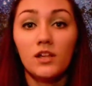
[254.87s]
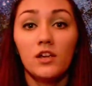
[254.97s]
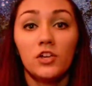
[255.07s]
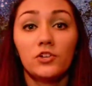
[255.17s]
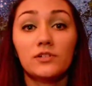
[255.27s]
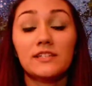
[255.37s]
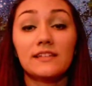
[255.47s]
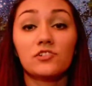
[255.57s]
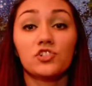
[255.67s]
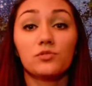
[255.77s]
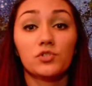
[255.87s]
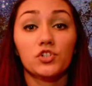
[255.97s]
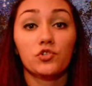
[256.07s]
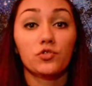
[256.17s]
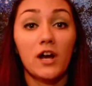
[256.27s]
You could see that she was
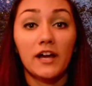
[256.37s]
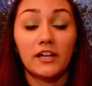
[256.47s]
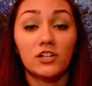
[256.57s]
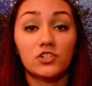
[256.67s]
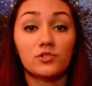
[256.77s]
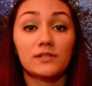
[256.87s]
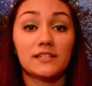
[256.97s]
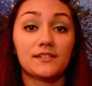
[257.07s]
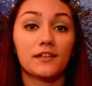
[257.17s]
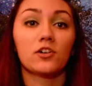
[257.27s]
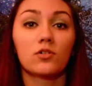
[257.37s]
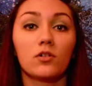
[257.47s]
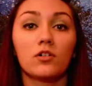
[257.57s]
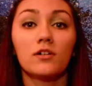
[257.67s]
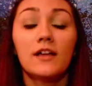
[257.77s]
crying, she was
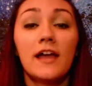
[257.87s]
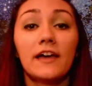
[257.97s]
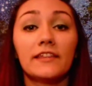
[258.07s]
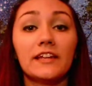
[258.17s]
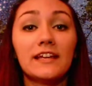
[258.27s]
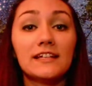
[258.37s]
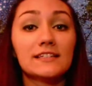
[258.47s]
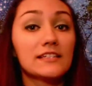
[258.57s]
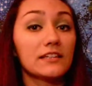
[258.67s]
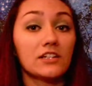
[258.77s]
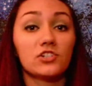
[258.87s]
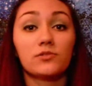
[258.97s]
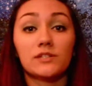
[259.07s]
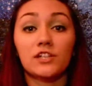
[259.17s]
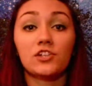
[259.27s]
hysterical, and then instantly she was
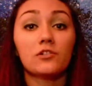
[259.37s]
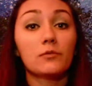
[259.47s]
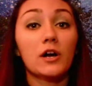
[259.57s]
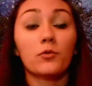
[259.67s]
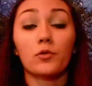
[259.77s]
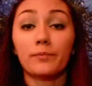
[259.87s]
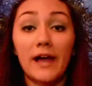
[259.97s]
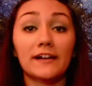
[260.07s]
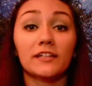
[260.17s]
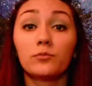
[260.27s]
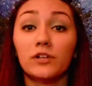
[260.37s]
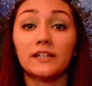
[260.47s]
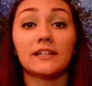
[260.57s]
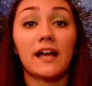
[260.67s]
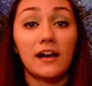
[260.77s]
like, you know what, we're packing, we're
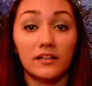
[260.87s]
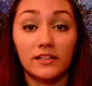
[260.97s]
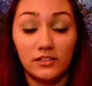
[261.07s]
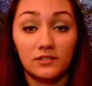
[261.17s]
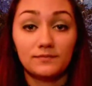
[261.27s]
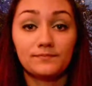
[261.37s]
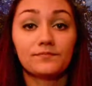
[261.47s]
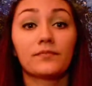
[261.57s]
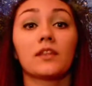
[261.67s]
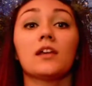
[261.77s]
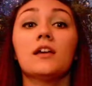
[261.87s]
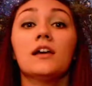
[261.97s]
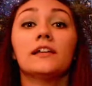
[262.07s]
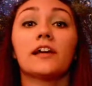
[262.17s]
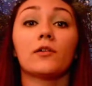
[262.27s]
getting out of here.
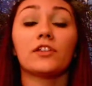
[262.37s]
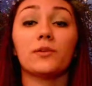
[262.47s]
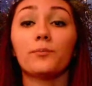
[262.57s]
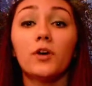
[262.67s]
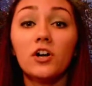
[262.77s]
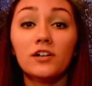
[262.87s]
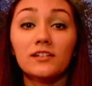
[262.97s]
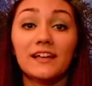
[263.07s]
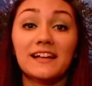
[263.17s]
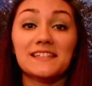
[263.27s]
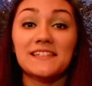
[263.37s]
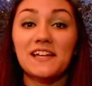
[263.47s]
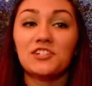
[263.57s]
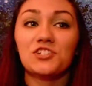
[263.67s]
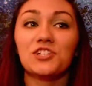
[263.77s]
Now, in the book, like I said,
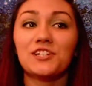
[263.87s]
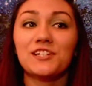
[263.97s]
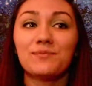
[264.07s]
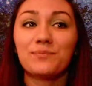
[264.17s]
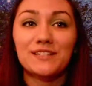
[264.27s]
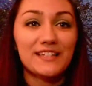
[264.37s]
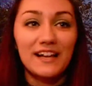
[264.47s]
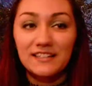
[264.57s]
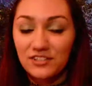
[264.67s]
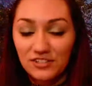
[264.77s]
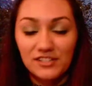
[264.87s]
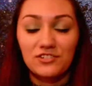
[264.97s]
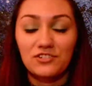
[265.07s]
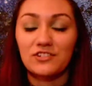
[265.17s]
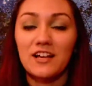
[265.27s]
besides her sister
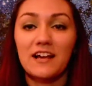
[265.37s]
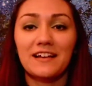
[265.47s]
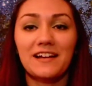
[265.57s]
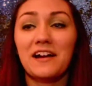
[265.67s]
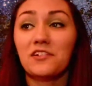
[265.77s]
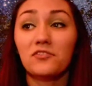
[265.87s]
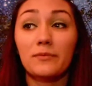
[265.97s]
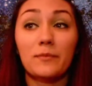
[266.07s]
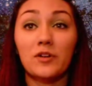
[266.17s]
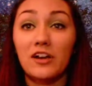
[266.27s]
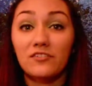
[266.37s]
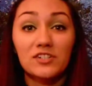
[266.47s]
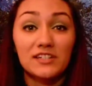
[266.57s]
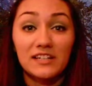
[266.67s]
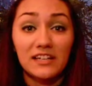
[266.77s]
dying, I don't remember ever
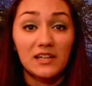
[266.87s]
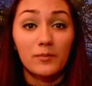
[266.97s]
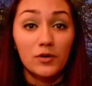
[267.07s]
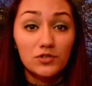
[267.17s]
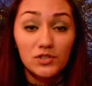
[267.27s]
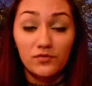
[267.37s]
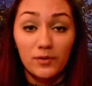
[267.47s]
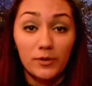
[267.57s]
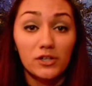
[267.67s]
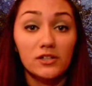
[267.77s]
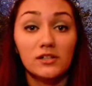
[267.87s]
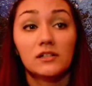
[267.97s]
seeing any emotions from her.